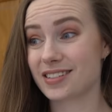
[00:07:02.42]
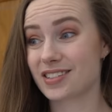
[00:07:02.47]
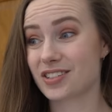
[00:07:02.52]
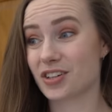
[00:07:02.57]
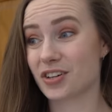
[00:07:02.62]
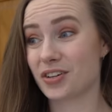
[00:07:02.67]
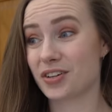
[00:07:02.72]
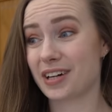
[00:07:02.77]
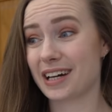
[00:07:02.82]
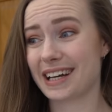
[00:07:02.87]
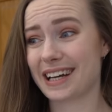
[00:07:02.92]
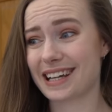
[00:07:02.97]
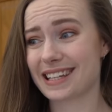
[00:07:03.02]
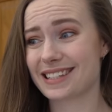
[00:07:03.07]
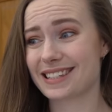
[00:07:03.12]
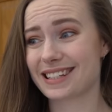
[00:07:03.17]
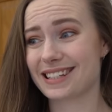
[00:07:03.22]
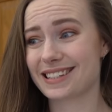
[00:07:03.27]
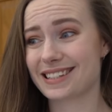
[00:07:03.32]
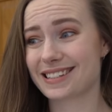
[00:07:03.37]
so I
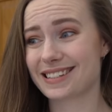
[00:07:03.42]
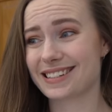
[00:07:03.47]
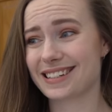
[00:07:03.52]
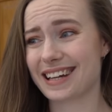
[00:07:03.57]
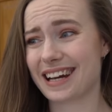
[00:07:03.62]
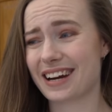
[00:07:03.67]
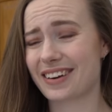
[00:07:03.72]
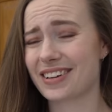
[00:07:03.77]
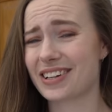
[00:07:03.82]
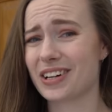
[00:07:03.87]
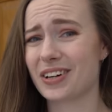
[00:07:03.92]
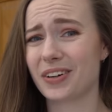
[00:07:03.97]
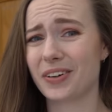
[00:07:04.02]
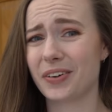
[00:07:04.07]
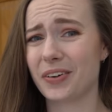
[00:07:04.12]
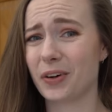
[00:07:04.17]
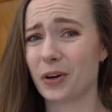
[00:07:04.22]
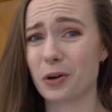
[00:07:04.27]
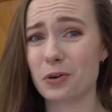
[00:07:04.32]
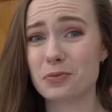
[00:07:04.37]
guess let's carry on
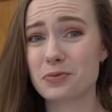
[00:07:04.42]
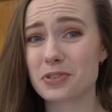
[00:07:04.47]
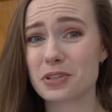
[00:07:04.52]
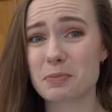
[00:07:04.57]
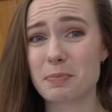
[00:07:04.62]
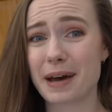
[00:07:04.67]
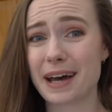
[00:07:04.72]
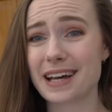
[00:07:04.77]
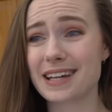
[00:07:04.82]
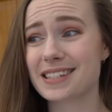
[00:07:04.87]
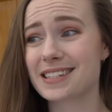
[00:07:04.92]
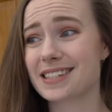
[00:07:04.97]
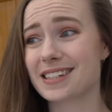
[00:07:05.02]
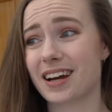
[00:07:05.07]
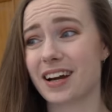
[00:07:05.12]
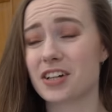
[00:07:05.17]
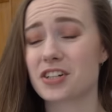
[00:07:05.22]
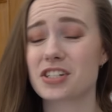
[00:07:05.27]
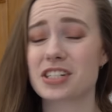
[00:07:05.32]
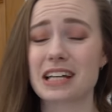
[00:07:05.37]
and hope for the best.
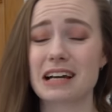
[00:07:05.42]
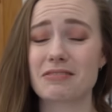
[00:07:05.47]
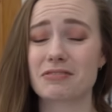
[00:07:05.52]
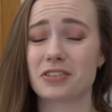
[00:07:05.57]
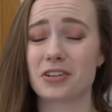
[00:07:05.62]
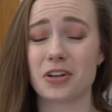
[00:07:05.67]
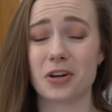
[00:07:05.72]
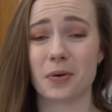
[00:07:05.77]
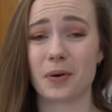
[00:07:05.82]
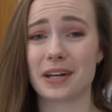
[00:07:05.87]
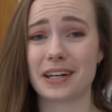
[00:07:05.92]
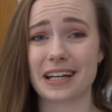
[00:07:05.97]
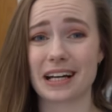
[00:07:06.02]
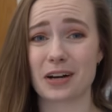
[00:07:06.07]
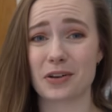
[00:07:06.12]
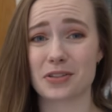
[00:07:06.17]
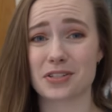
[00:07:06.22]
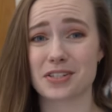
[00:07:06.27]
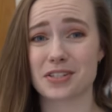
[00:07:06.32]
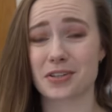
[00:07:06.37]
I just have no idea
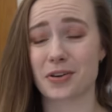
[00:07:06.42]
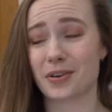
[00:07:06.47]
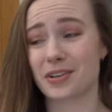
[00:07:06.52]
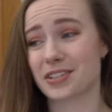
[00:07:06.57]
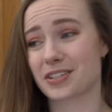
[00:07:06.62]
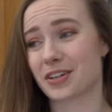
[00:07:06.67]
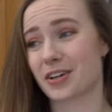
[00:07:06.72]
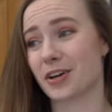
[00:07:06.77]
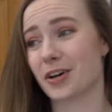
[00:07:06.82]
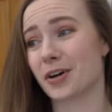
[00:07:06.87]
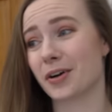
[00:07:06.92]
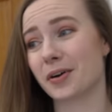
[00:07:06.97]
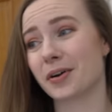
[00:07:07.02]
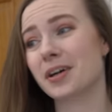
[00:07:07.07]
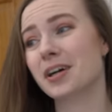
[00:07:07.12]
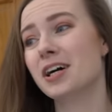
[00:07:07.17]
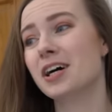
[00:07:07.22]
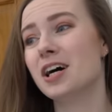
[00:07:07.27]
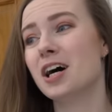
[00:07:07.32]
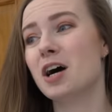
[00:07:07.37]
how this is going to go.
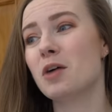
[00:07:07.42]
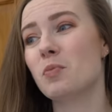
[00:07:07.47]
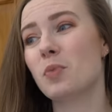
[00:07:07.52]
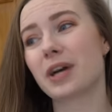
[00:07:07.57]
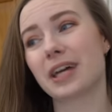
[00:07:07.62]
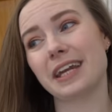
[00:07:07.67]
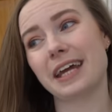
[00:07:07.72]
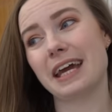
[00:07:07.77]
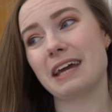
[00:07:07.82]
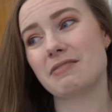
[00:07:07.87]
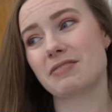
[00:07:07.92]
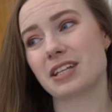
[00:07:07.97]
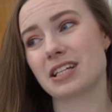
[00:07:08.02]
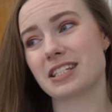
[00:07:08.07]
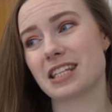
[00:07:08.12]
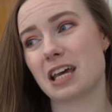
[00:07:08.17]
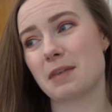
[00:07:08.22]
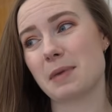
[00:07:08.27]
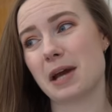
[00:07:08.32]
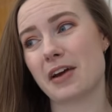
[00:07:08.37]
We're going to aim for that
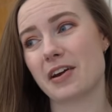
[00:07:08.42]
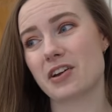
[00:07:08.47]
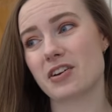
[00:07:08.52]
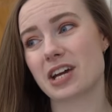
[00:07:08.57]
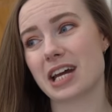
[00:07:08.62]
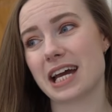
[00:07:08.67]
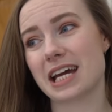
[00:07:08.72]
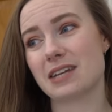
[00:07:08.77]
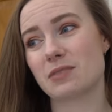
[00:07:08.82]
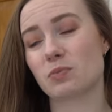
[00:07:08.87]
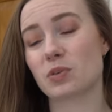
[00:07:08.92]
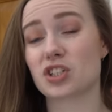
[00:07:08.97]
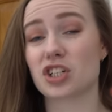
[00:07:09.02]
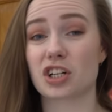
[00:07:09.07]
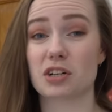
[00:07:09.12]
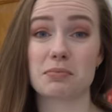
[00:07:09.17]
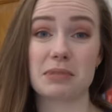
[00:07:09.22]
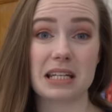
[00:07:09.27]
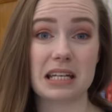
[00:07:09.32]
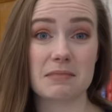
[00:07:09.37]
same area again, which
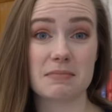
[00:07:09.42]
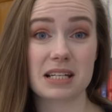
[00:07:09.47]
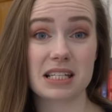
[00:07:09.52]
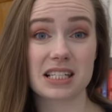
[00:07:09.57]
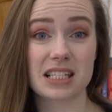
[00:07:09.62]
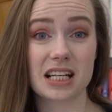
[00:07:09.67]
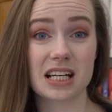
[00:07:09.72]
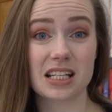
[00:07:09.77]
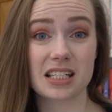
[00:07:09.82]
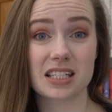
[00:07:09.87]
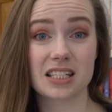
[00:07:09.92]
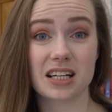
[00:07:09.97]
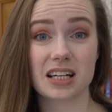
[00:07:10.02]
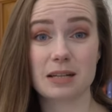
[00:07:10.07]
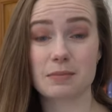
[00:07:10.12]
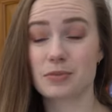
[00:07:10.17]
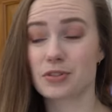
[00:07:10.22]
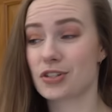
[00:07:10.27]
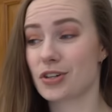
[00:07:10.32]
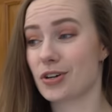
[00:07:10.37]
I completely missed last
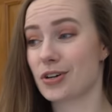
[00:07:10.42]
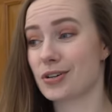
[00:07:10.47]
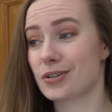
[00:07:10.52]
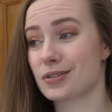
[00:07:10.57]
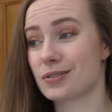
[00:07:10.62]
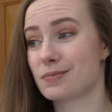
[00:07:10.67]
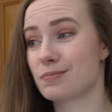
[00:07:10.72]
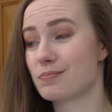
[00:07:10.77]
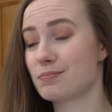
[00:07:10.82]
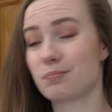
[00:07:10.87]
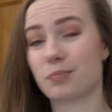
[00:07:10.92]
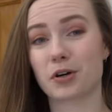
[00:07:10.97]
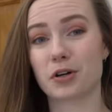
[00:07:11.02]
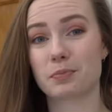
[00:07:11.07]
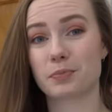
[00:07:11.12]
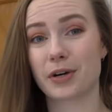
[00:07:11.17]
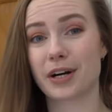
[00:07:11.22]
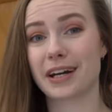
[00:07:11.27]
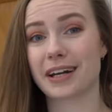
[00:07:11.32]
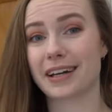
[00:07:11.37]
time, so
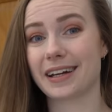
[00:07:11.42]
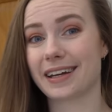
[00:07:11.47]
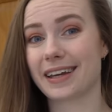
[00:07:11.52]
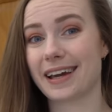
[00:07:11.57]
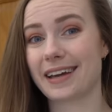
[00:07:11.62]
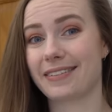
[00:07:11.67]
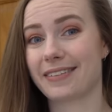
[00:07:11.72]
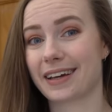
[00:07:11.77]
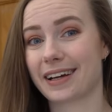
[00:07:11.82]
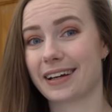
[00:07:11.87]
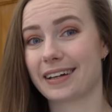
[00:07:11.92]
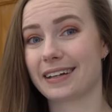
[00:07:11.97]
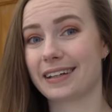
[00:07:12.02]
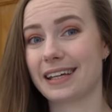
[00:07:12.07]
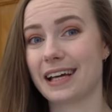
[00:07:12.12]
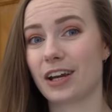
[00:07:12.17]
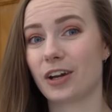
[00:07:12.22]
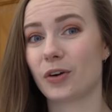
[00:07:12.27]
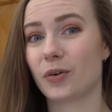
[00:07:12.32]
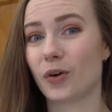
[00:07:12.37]
bottom right, again, that kind of
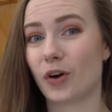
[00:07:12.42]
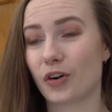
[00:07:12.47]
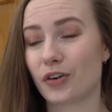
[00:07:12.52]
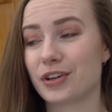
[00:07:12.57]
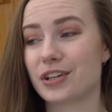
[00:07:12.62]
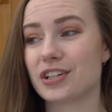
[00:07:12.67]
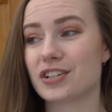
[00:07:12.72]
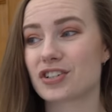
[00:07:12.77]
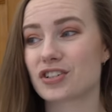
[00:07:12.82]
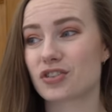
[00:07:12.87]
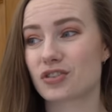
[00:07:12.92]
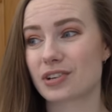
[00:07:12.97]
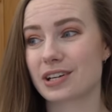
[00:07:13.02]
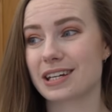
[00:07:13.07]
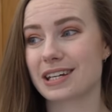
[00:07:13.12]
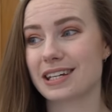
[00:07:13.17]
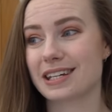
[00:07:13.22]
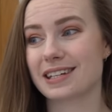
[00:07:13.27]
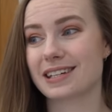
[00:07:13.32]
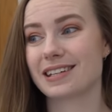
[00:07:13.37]
yellow, orange,
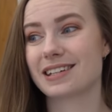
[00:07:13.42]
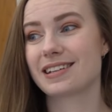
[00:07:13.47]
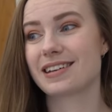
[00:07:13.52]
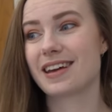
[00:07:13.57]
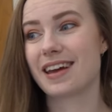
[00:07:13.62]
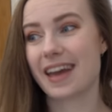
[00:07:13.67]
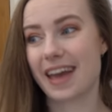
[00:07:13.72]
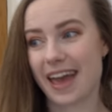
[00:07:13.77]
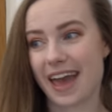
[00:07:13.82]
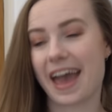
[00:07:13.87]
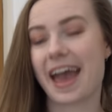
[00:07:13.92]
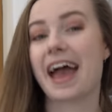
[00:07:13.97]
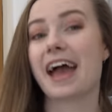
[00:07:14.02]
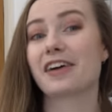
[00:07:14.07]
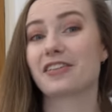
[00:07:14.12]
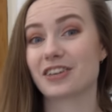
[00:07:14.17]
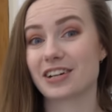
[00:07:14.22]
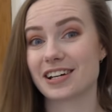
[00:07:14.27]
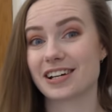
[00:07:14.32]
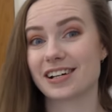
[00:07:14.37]
green
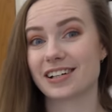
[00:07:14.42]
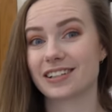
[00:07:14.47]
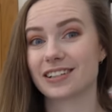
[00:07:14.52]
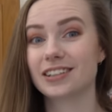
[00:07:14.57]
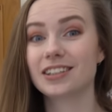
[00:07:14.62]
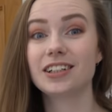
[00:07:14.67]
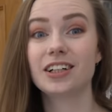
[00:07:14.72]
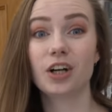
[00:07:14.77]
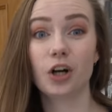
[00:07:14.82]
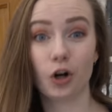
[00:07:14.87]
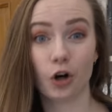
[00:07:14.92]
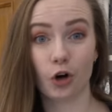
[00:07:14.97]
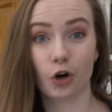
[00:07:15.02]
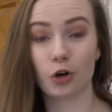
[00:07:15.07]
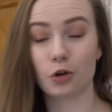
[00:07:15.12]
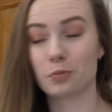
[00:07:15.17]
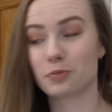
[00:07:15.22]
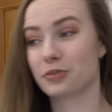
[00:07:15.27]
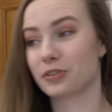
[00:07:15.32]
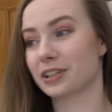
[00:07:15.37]
area,
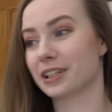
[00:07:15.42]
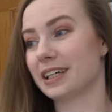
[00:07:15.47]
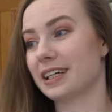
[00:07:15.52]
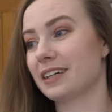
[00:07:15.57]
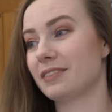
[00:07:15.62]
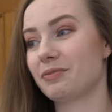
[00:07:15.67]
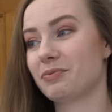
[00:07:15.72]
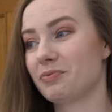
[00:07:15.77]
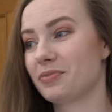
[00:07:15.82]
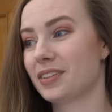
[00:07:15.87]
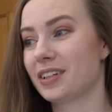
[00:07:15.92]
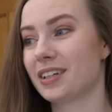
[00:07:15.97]
hopefully,